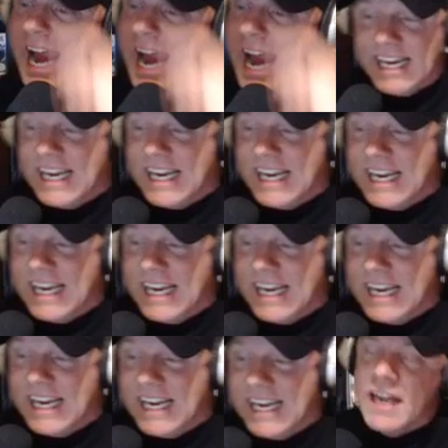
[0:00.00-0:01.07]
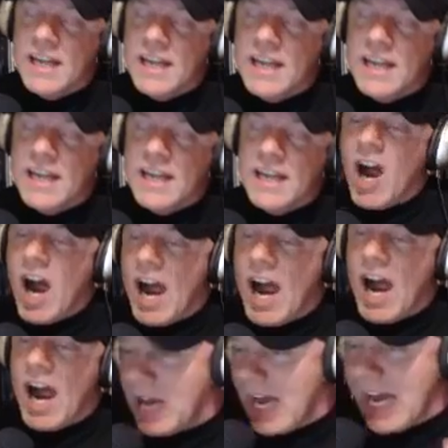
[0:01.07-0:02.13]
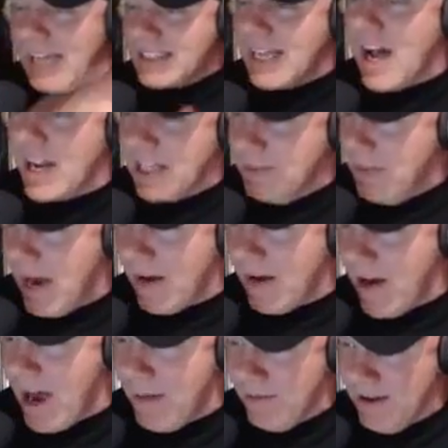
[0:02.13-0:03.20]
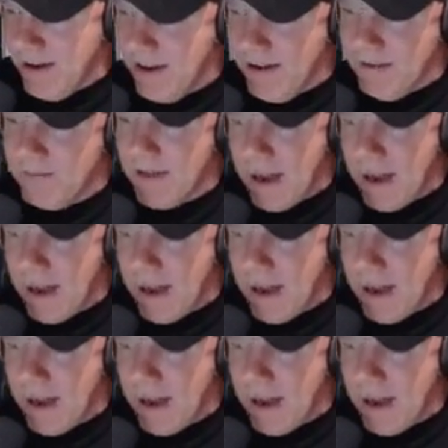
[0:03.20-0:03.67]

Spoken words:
in. Okay. All right. Well, I ain't talking about Rob Lim.